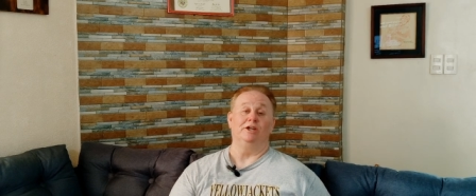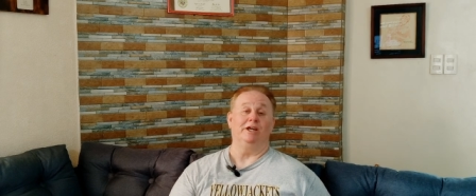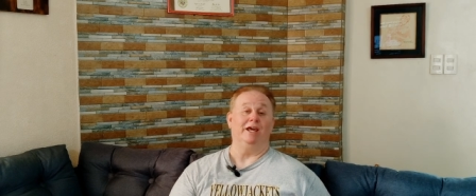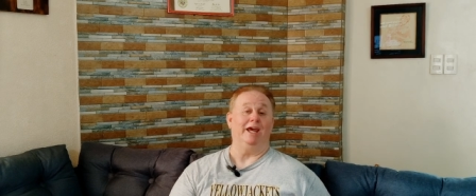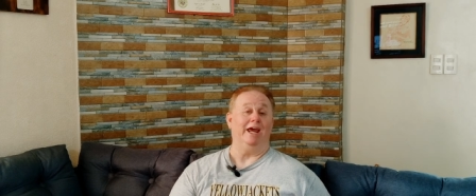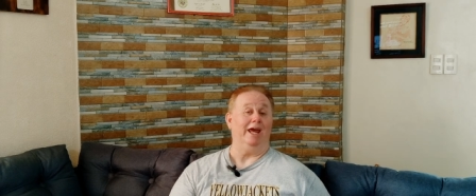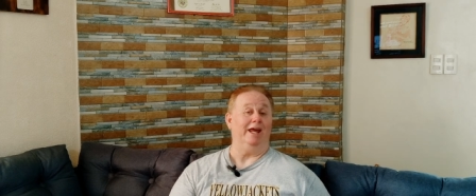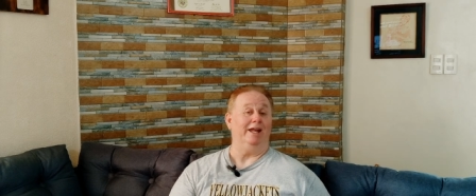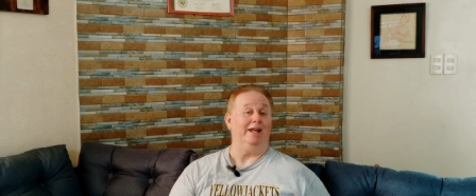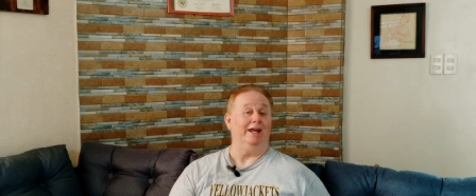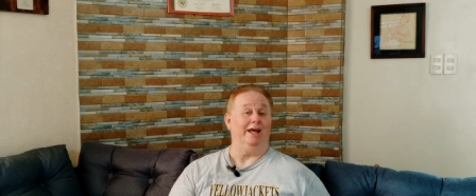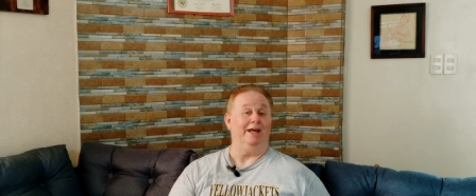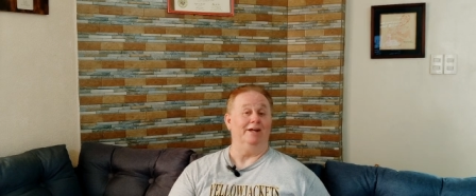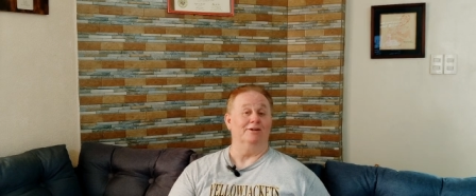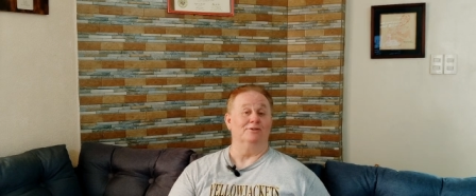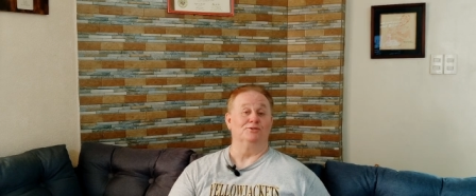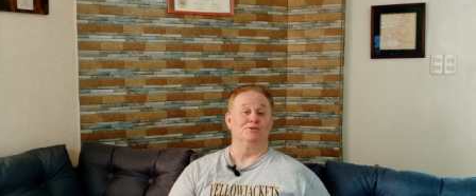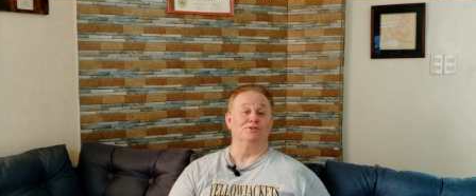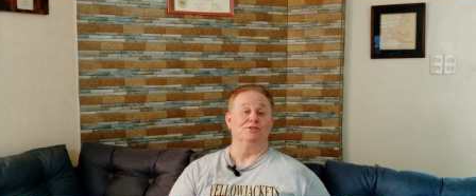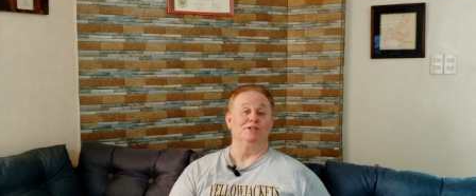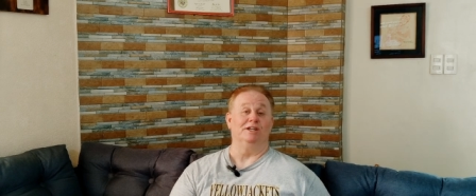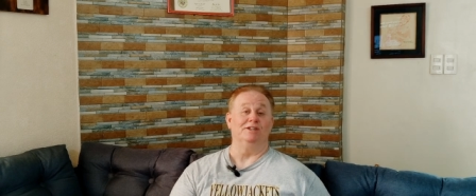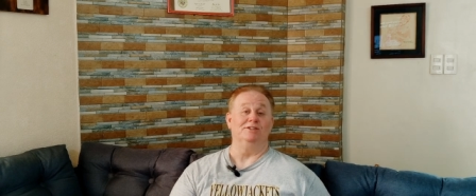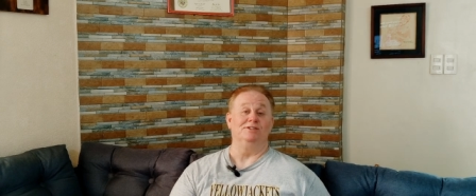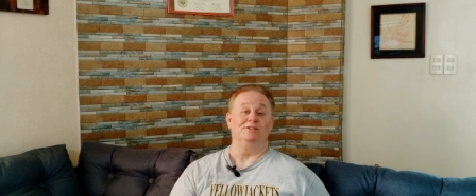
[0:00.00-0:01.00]
you can't
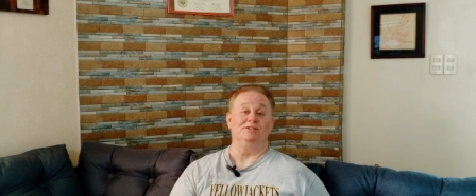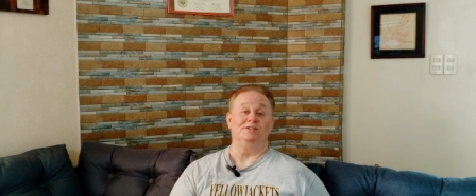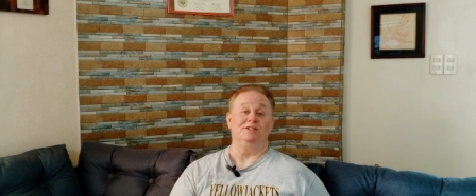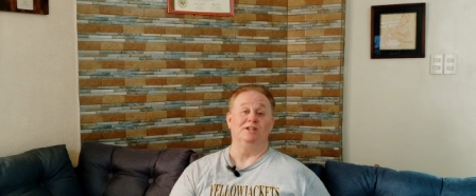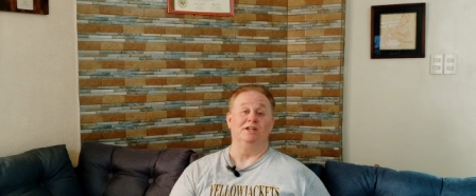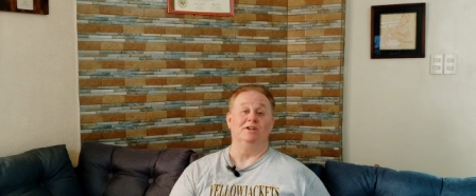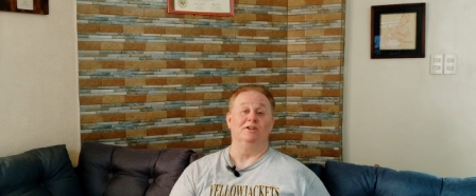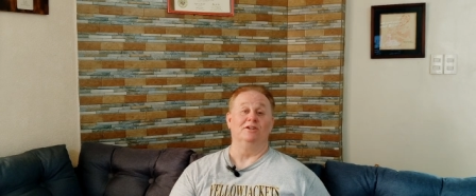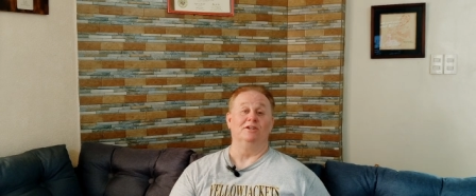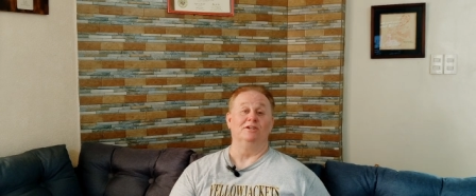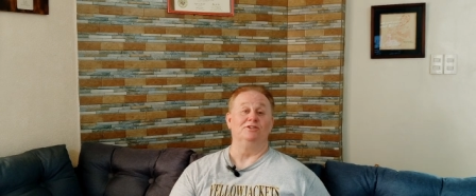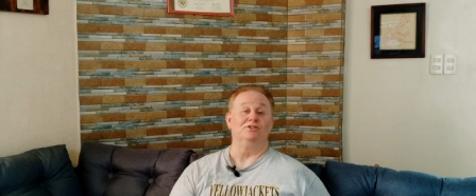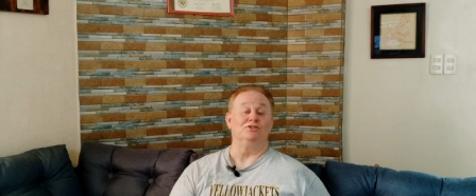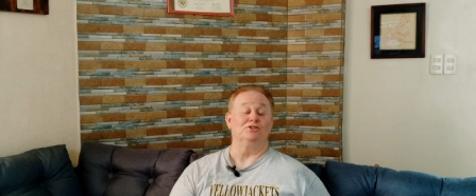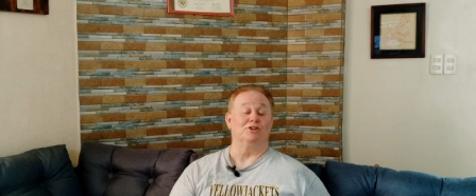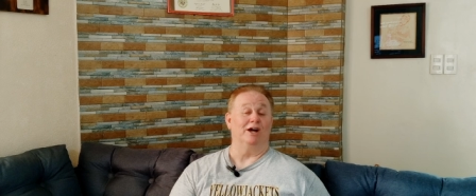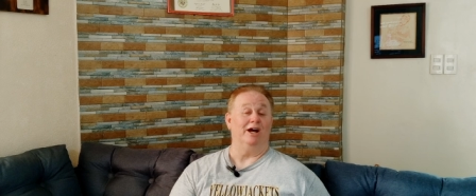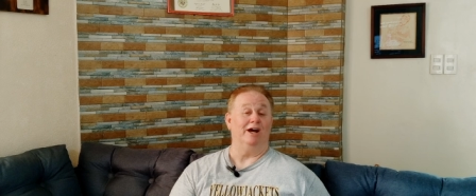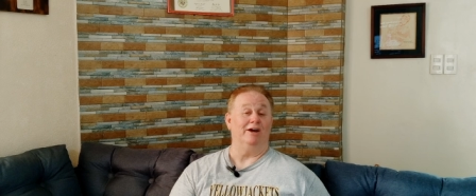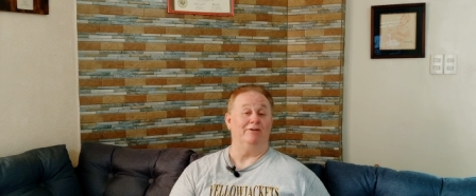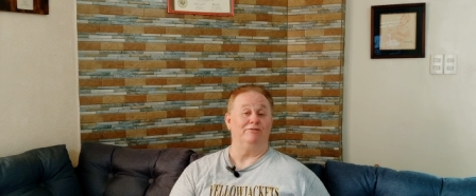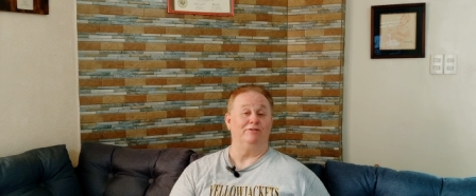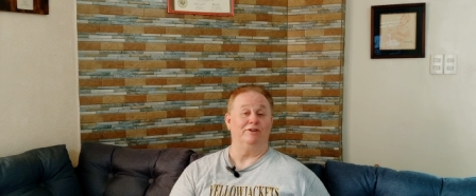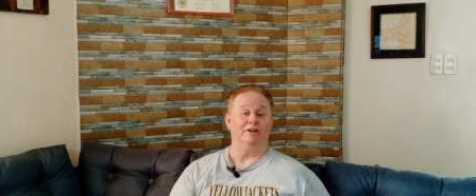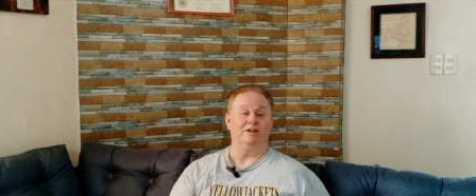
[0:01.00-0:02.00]
handle sitting still in
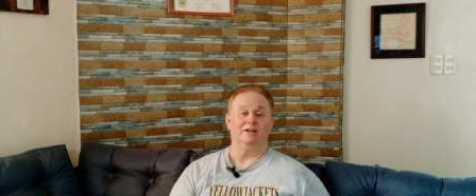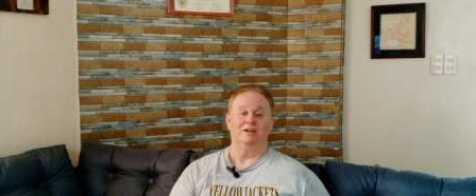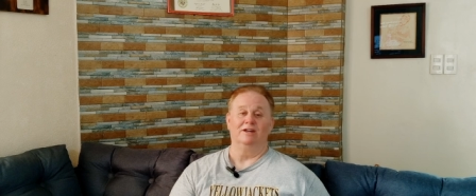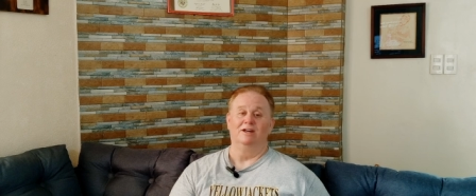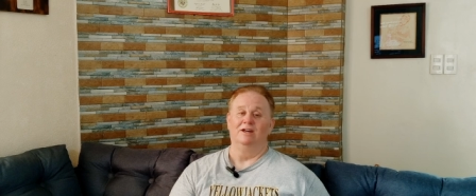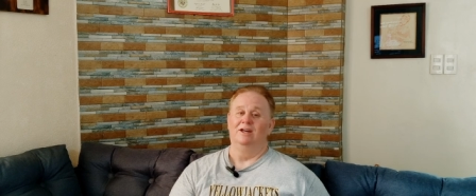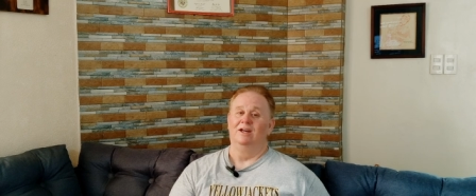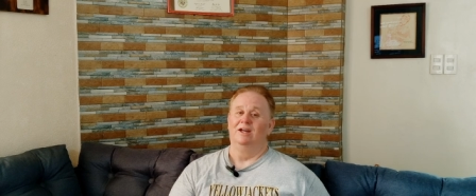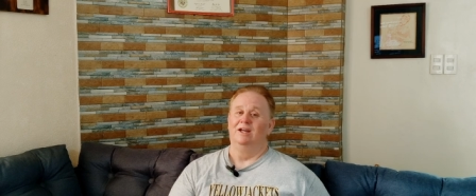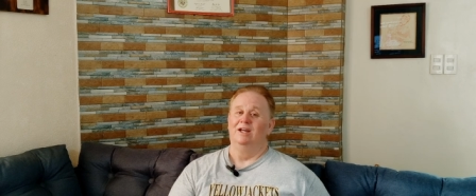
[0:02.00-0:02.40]
traffic,